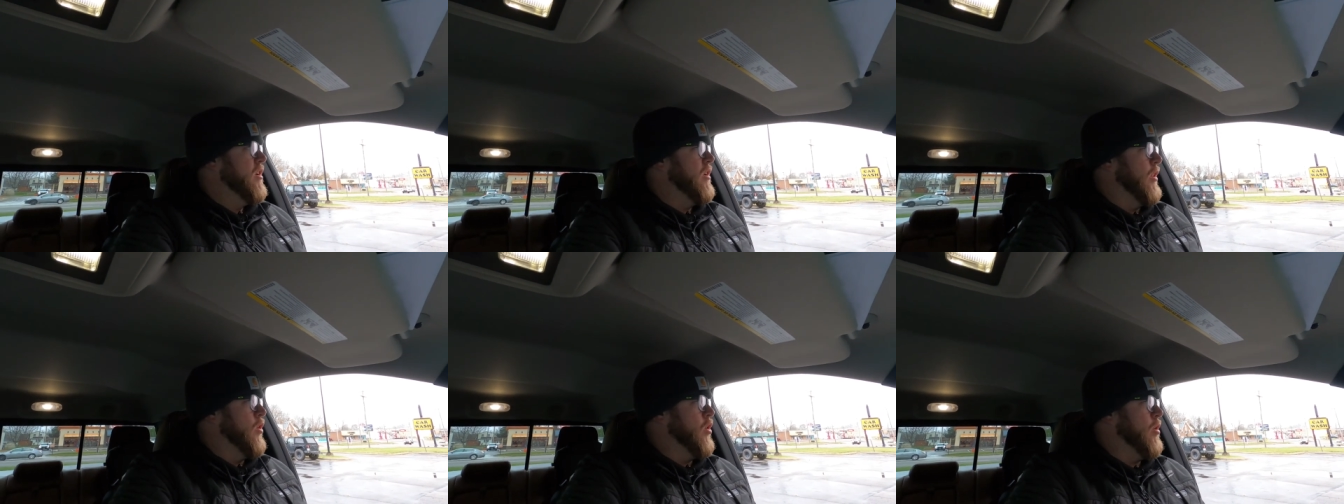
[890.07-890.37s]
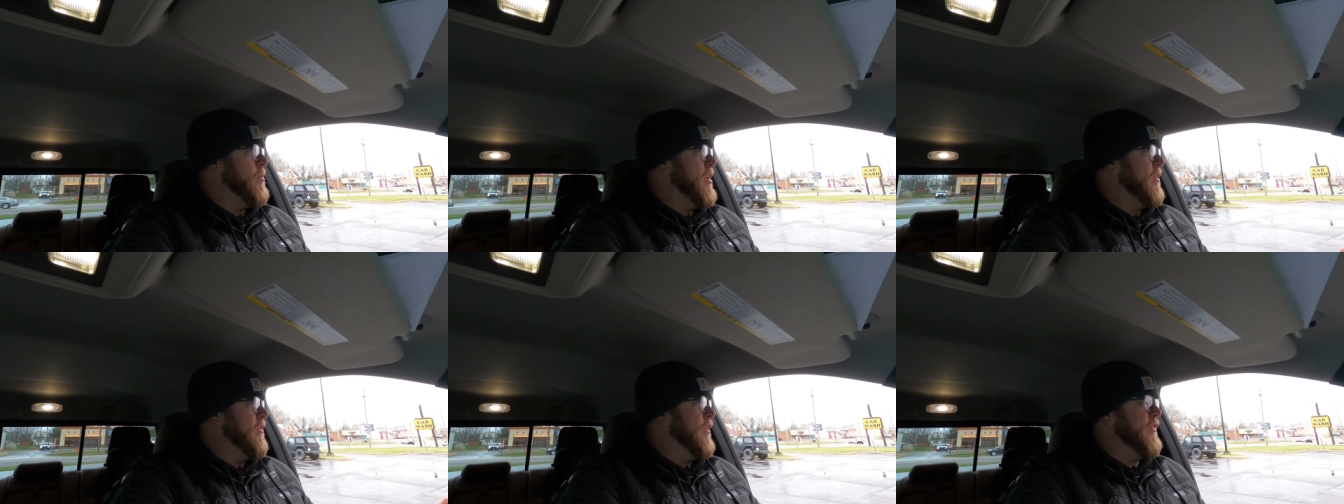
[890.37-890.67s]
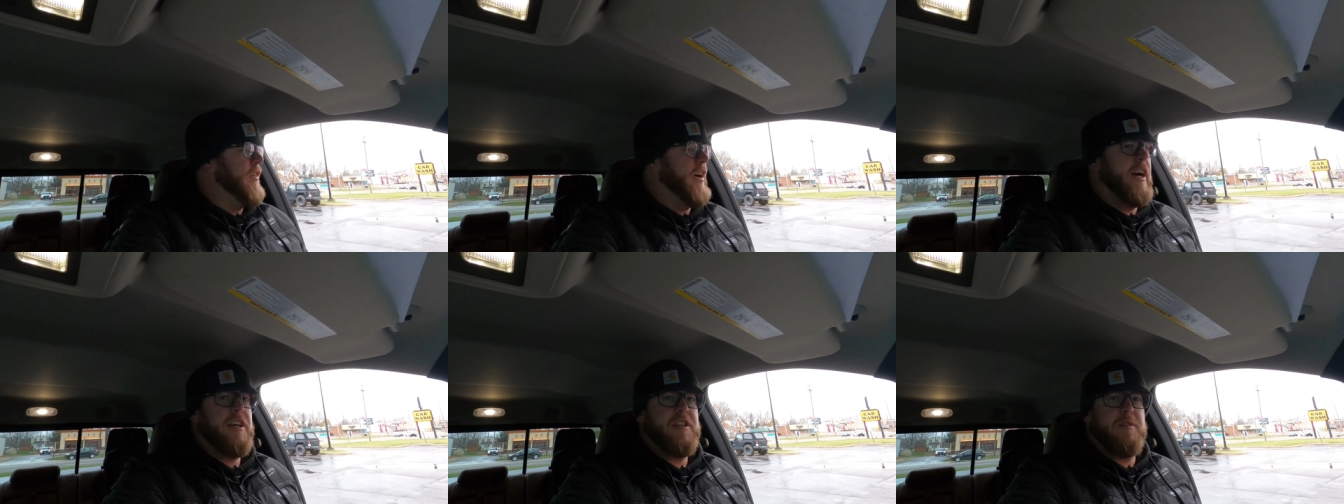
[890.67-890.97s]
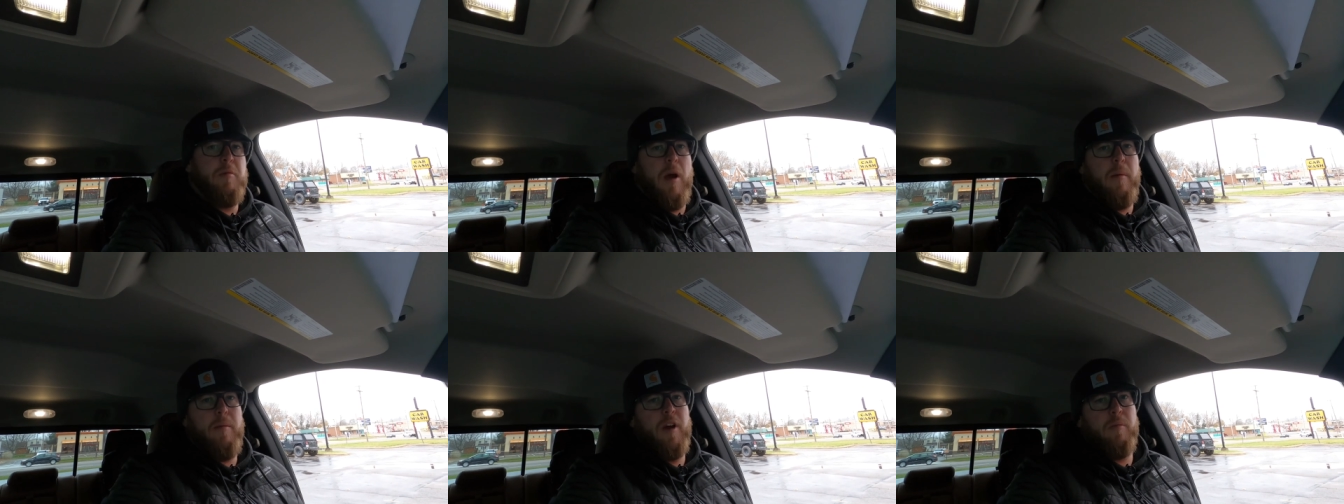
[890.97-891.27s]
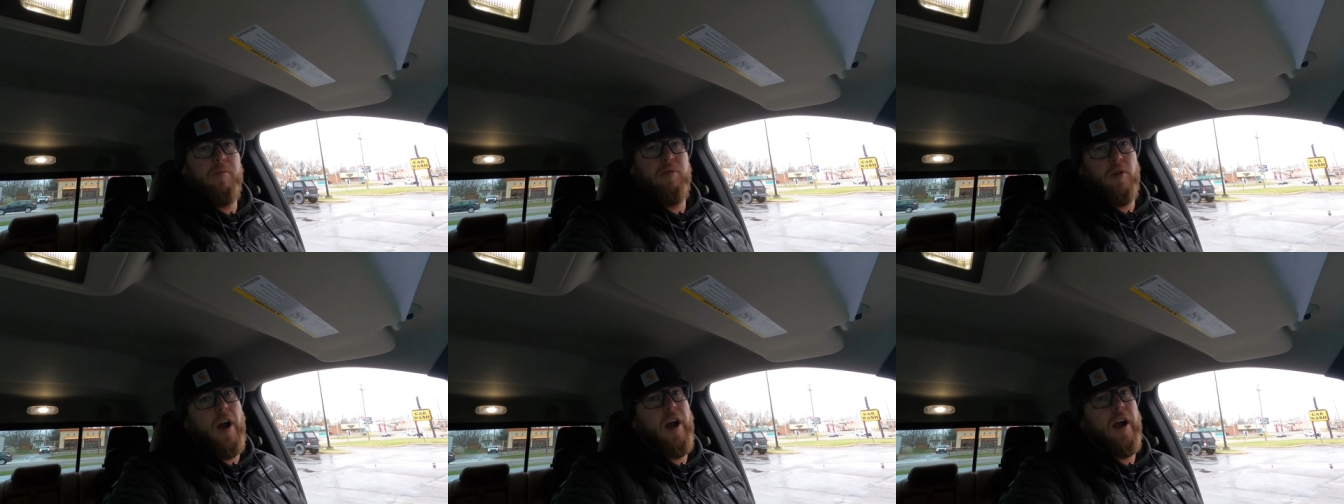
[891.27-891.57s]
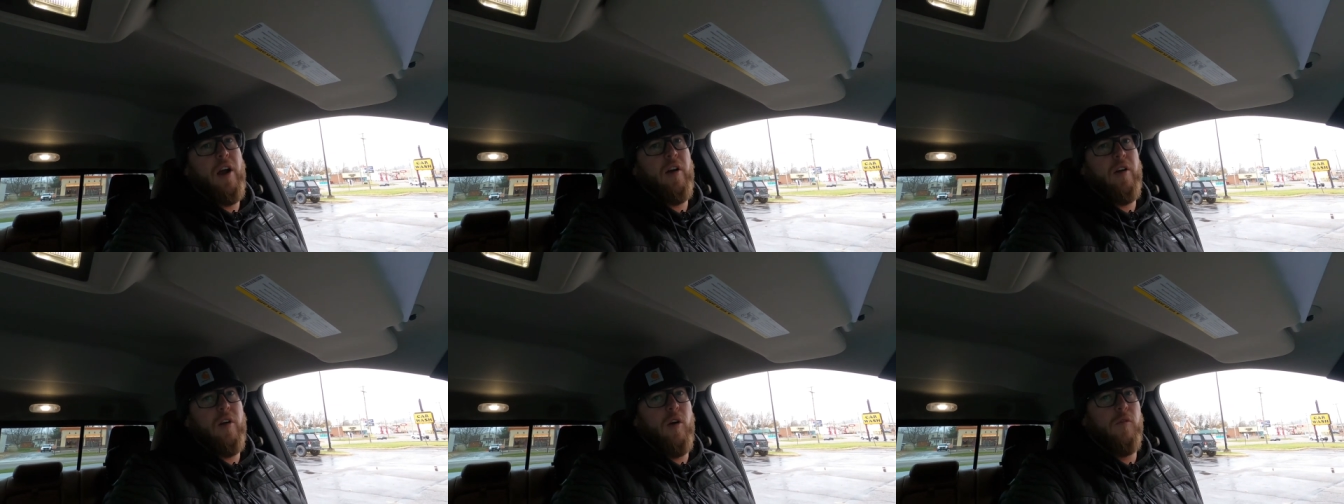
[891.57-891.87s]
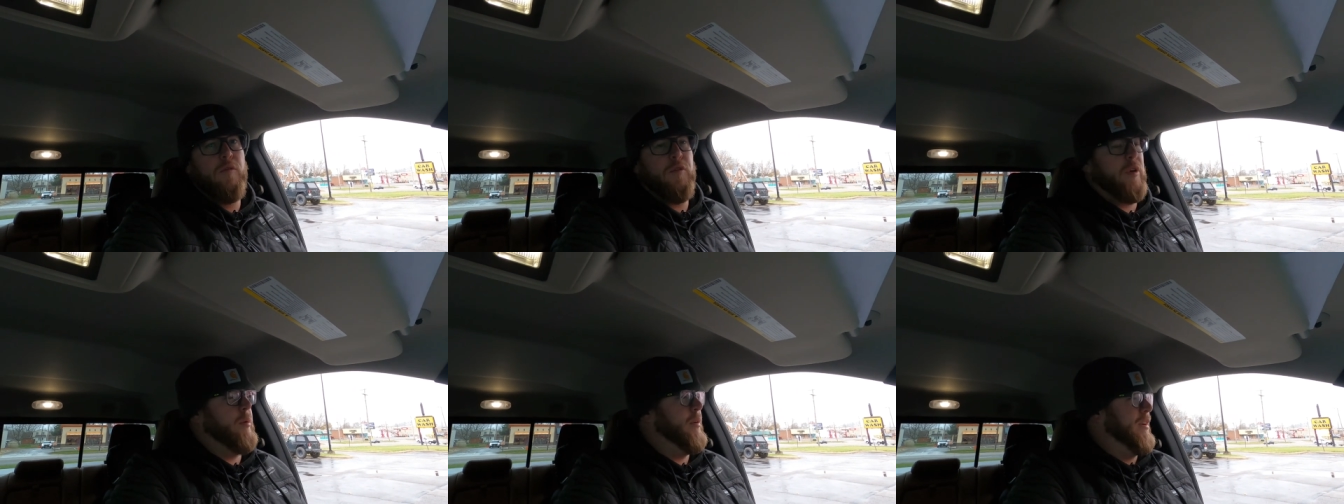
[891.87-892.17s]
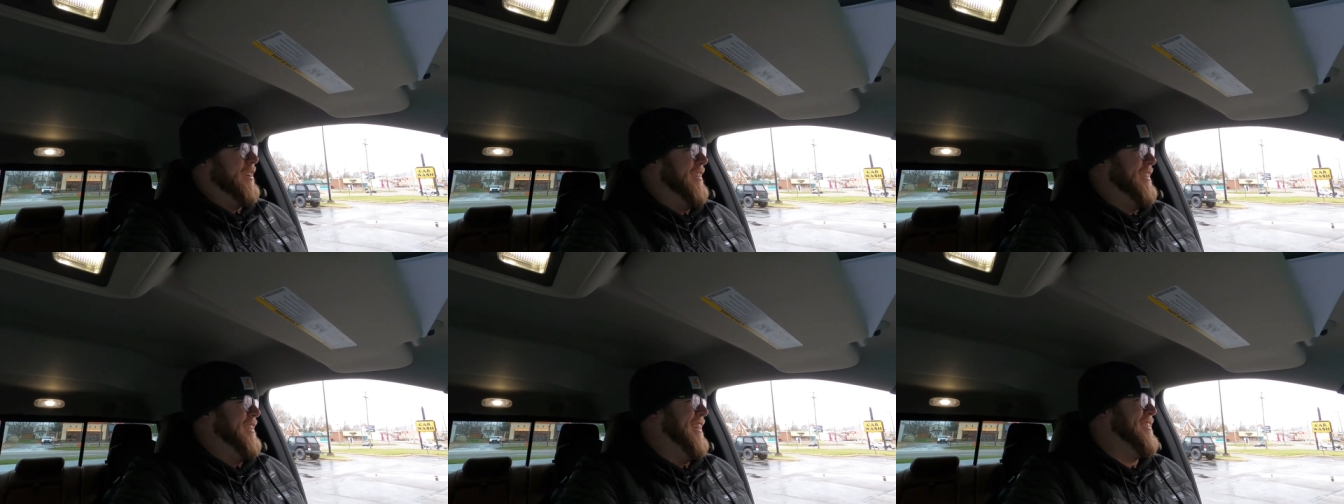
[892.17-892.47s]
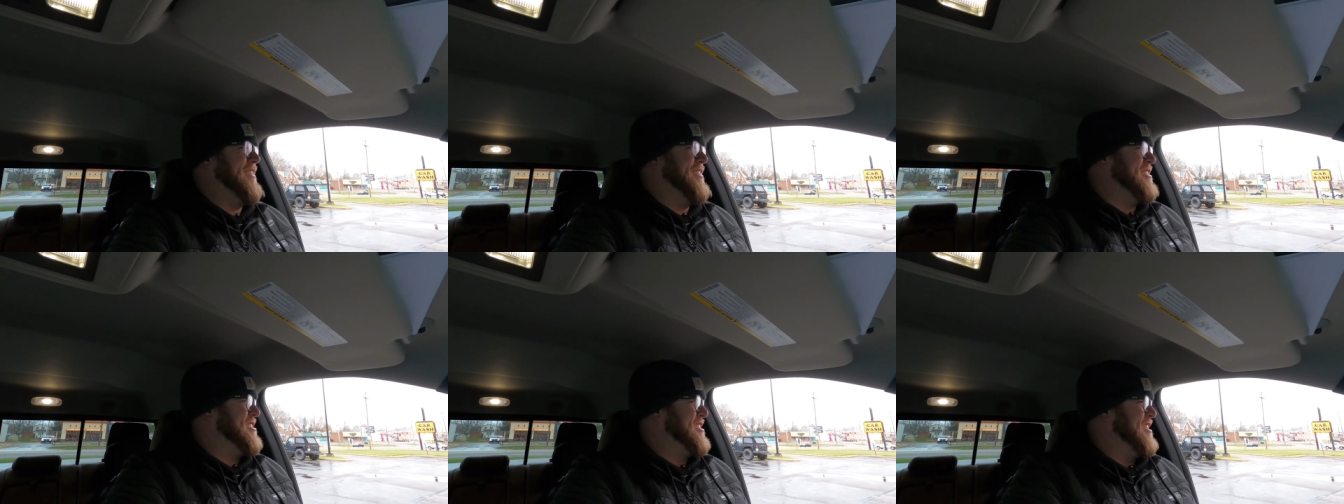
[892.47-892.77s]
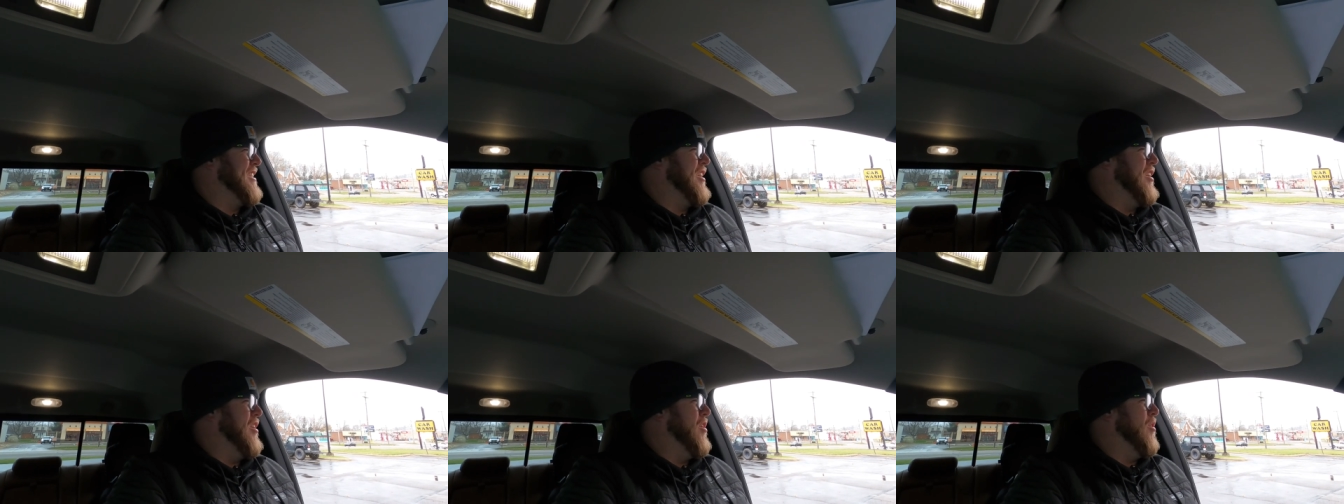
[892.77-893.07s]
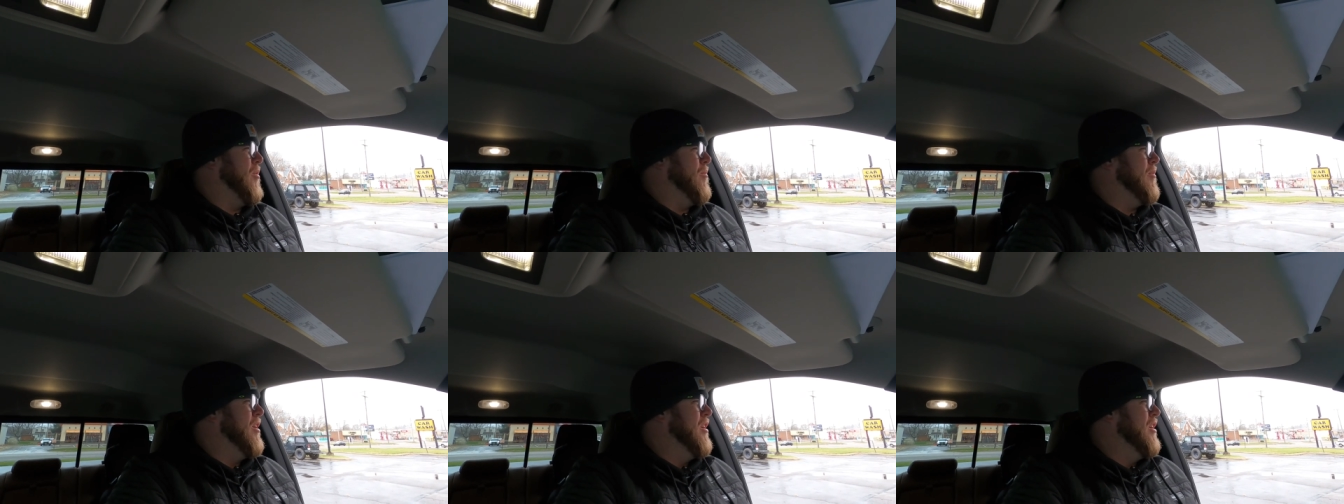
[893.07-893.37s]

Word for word: a little bit of advice, maybe a prayer, and hopefully we can get this thing home.